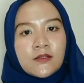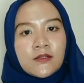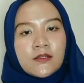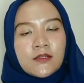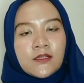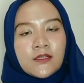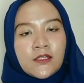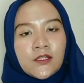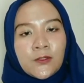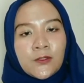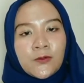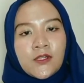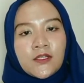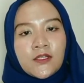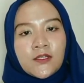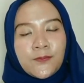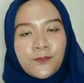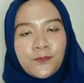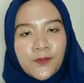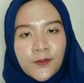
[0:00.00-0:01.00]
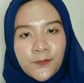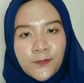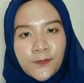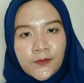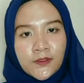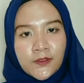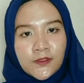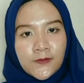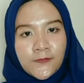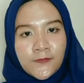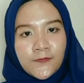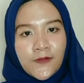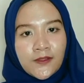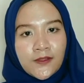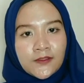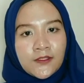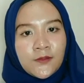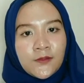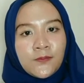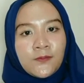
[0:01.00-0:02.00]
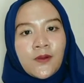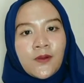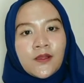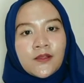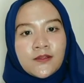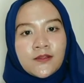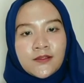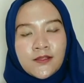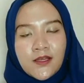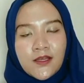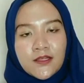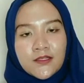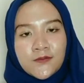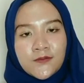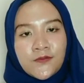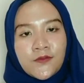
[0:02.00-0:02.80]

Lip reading: including the people affected by the task,